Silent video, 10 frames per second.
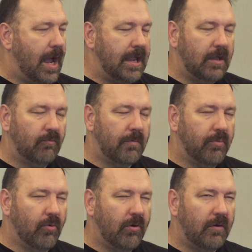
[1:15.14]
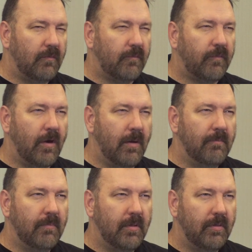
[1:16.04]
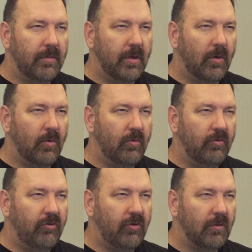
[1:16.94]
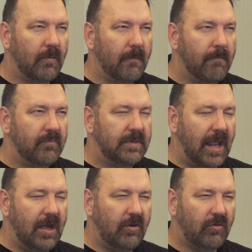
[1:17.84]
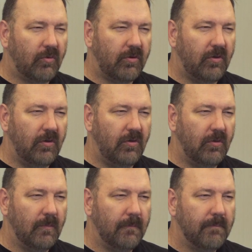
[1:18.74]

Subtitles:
I can report from those data sources,